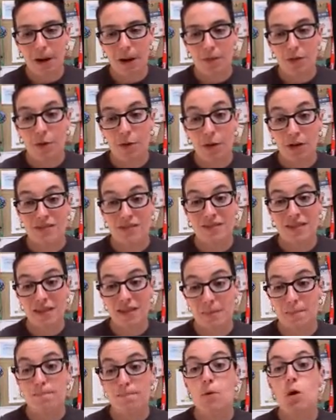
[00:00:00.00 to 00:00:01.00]
questions that the
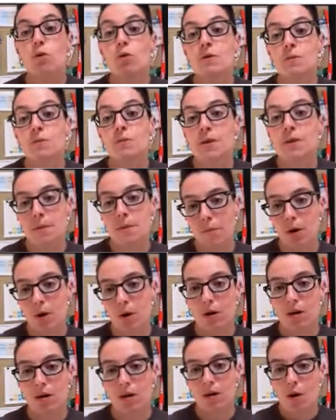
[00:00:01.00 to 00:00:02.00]
most people
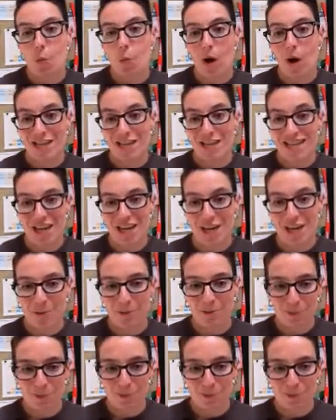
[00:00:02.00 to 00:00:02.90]
want to hear.